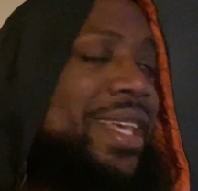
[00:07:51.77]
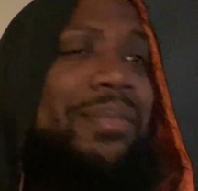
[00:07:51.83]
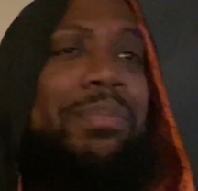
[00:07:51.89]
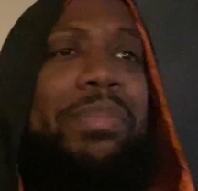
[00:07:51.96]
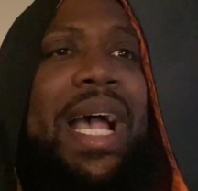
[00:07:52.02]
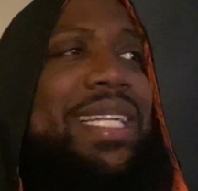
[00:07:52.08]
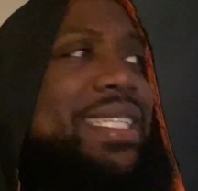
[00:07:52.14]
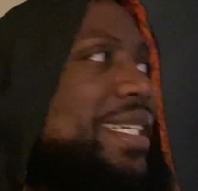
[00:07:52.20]

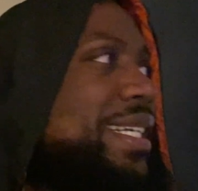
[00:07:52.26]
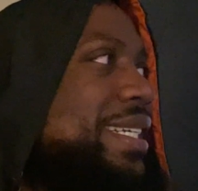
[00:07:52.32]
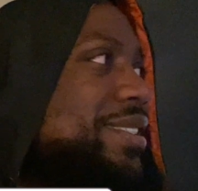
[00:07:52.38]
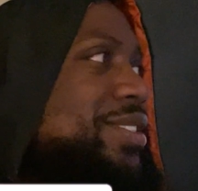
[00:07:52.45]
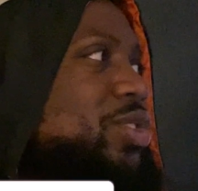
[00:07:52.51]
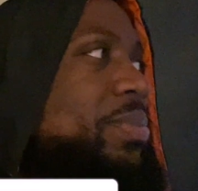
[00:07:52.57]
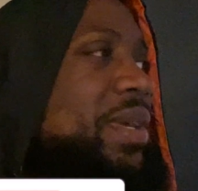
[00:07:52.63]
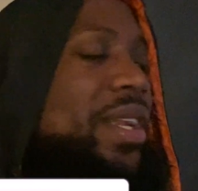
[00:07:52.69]

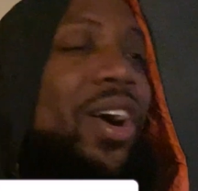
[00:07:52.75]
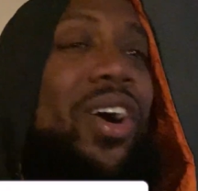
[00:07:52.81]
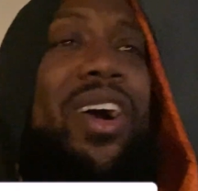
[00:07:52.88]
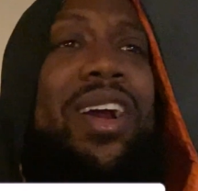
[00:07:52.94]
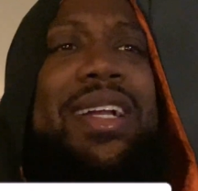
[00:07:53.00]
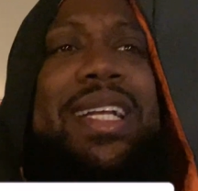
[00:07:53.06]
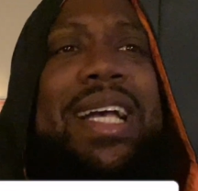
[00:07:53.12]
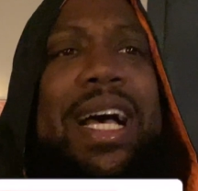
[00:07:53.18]
consuming
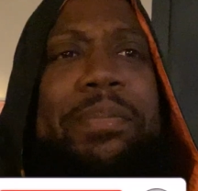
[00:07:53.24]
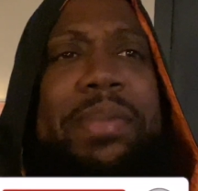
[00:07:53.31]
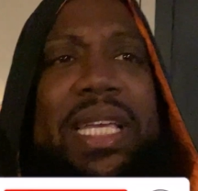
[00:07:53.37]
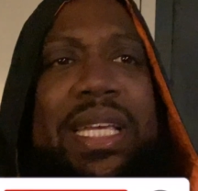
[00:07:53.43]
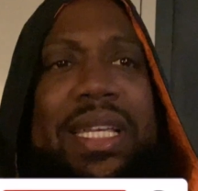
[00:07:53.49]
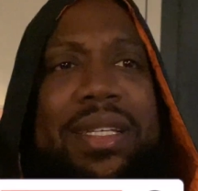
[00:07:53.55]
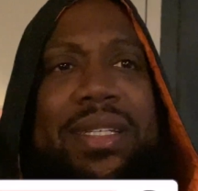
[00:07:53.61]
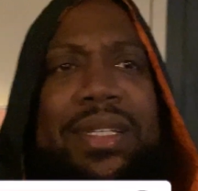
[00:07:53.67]
hard copy.
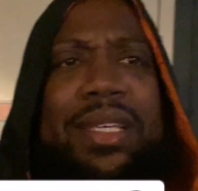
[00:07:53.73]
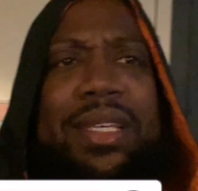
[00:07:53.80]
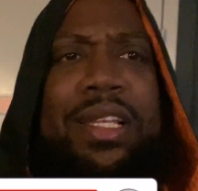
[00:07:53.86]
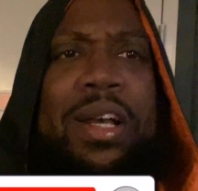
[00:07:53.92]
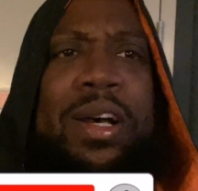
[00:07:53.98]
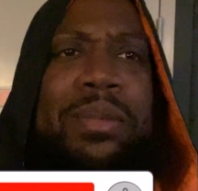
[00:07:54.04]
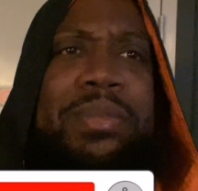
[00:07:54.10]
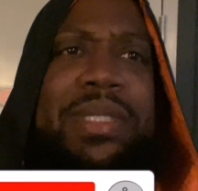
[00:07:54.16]
You
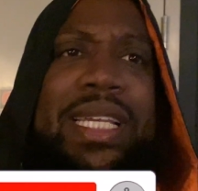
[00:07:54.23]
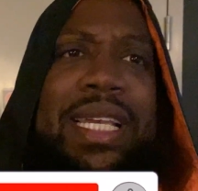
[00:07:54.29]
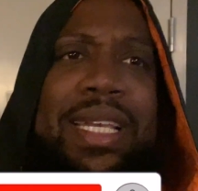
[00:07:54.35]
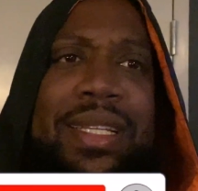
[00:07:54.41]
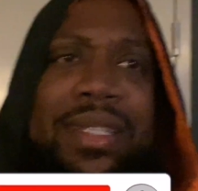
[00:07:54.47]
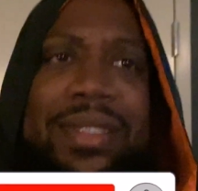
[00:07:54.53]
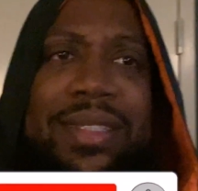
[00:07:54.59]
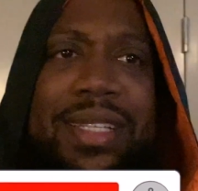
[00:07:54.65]
know what I'm
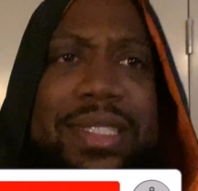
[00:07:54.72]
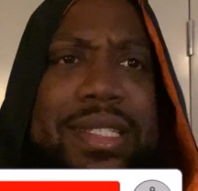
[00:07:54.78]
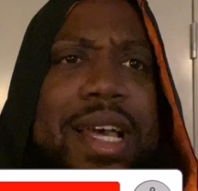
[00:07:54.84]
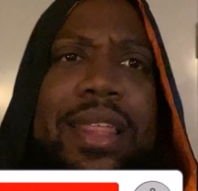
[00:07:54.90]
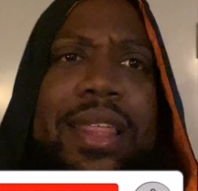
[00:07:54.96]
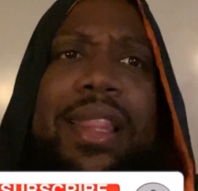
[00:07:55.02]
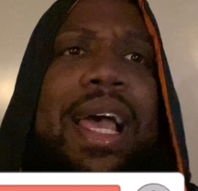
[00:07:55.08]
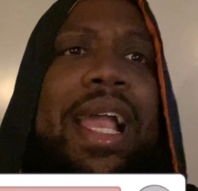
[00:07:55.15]
saying? There's
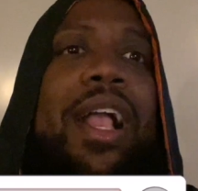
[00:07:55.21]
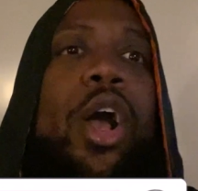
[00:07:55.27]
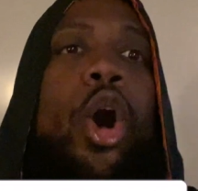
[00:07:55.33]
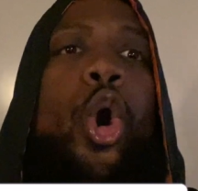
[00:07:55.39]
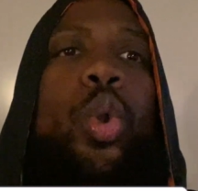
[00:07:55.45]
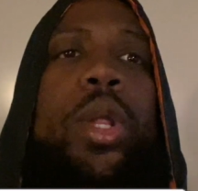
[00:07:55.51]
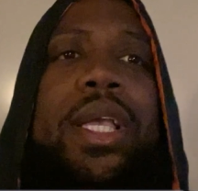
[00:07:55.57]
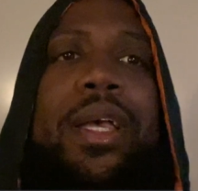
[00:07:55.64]
nothing like
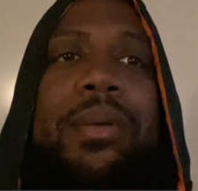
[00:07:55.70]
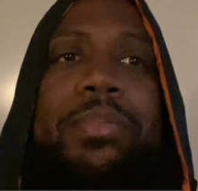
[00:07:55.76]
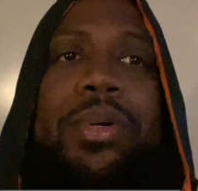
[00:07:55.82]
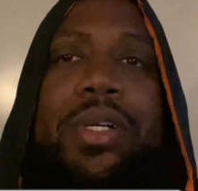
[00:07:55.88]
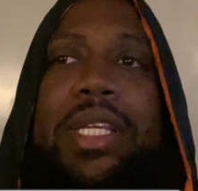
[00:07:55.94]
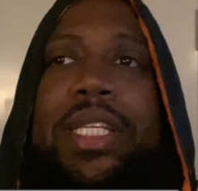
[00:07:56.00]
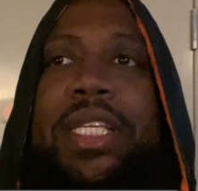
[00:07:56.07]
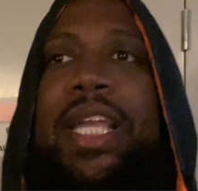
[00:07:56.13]
holding a
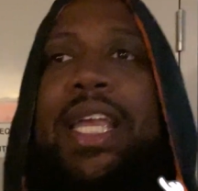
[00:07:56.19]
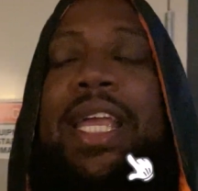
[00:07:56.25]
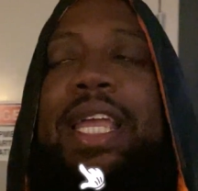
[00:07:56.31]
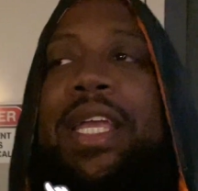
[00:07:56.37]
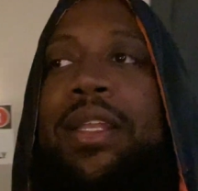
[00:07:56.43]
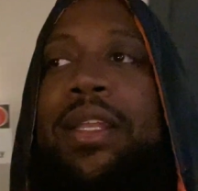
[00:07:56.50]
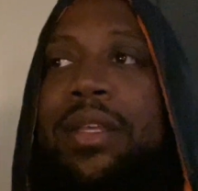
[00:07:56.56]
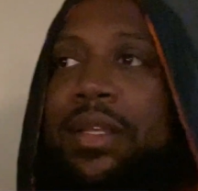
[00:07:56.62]
book in your
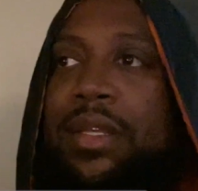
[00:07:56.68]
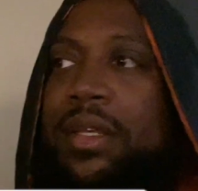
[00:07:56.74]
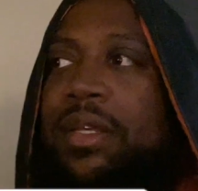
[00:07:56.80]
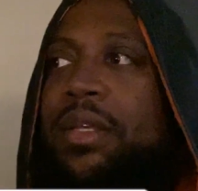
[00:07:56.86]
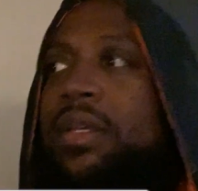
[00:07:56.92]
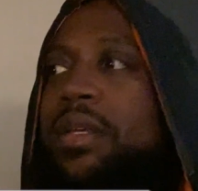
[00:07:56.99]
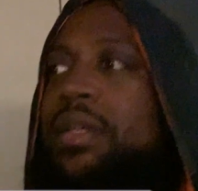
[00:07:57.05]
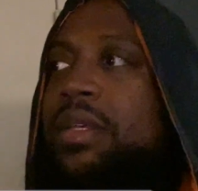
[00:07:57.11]
hand.
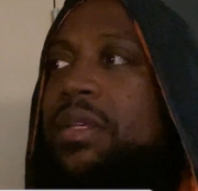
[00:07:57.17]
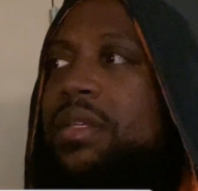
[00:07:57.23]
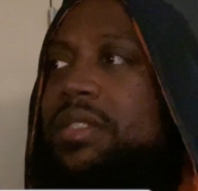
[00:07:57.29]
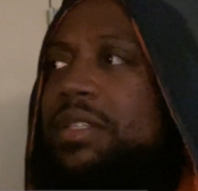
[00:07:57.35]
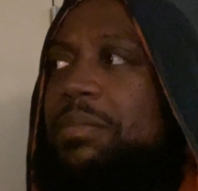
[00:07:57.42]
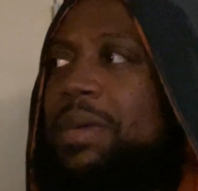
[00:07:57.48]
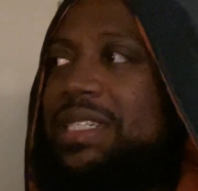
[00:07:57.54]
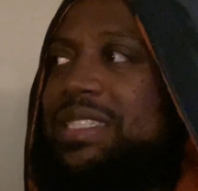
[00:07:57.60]
It's
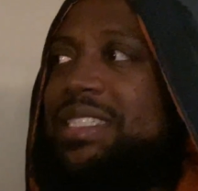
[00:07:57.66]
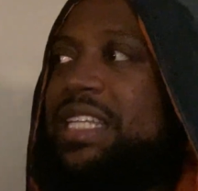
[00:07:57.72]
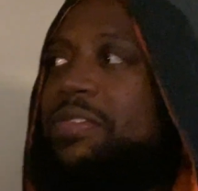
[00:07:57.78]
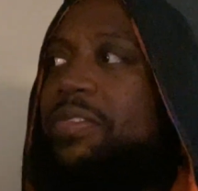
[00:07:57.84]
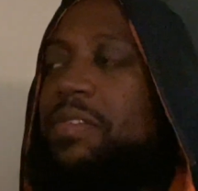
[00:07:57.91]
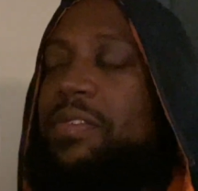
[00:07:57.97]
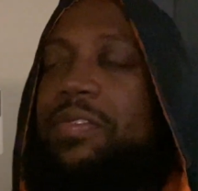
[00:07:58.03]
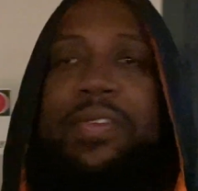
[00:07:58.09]
a much
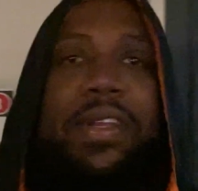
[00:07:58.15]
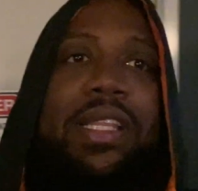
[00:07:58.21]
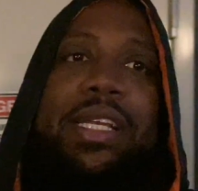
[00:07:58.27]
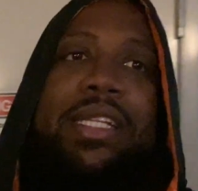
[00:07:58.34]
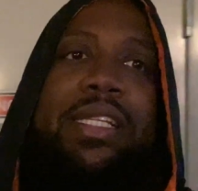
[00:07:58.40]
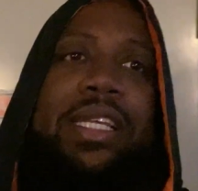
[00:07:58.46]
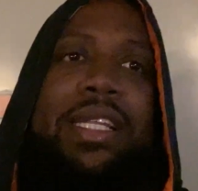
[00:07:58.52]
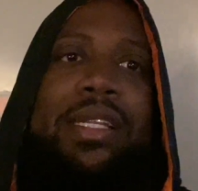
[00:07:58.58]
different
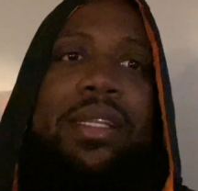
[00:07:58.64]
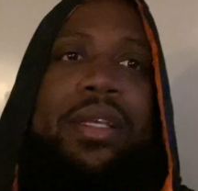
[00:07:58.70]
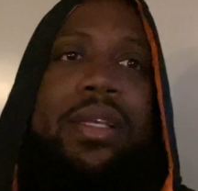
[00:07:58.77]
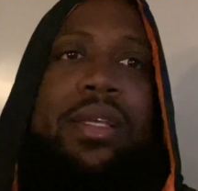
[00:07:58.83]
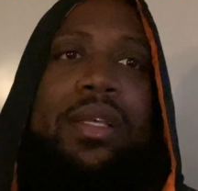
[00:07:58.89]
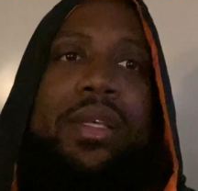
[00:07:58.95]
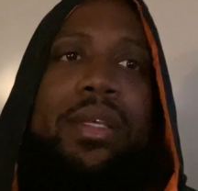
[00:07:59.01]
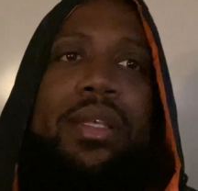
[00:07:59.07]
feeling than,
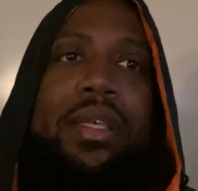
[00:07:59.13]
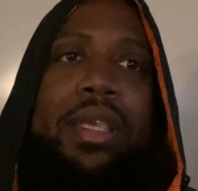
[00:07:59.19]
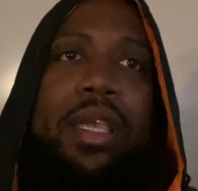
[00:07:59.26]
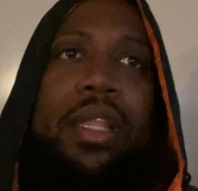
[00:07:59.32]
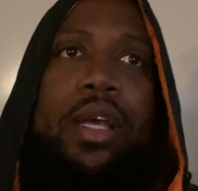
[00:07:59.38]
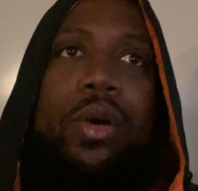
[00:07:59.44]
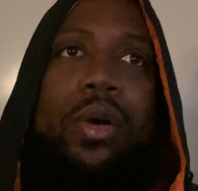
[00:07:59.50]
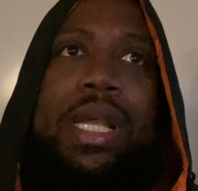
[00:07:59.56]
you
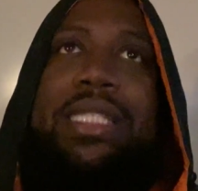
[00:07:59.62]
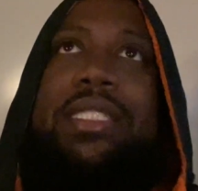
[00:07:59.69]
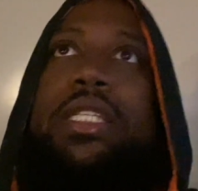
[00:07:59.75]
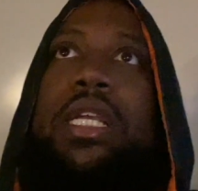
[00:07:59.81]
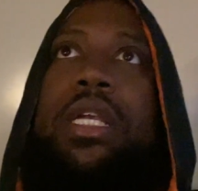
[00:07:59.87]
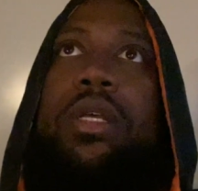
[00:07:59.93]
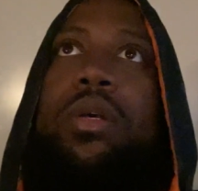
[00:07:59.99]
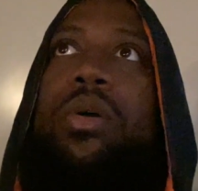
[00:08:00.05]
know, it's
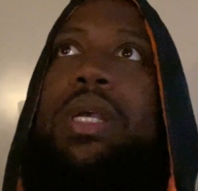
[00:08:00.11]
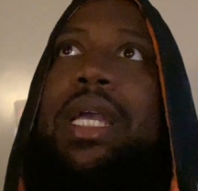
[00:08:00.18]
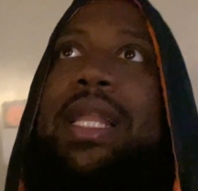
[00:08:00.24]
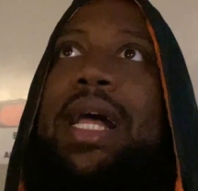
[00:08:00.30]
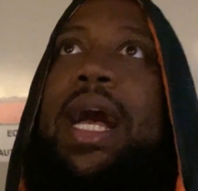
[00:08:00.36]
okay. The